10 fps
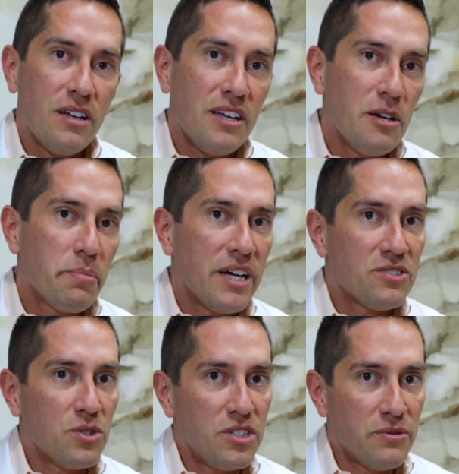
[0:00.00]

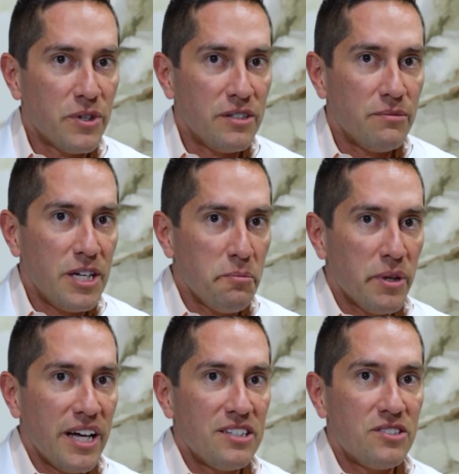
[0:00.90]
Implants are different.
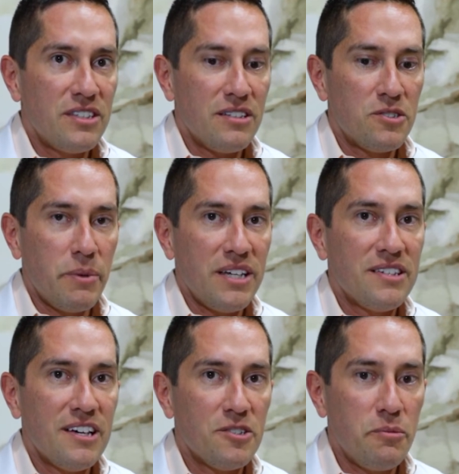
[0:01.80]
Implants, the space
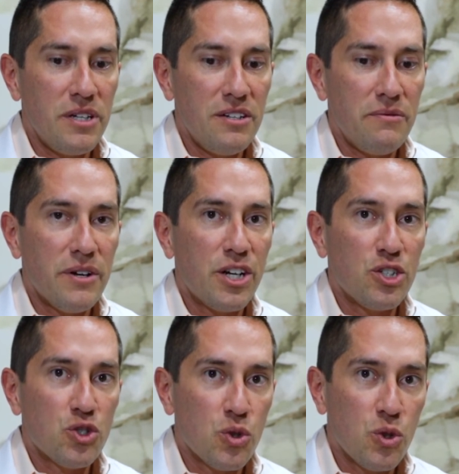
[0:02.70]
has to be very
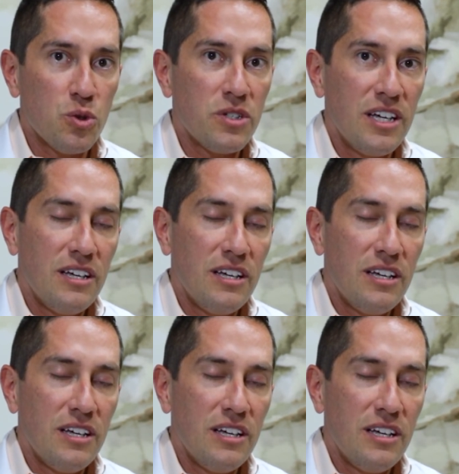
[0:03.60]
controlled.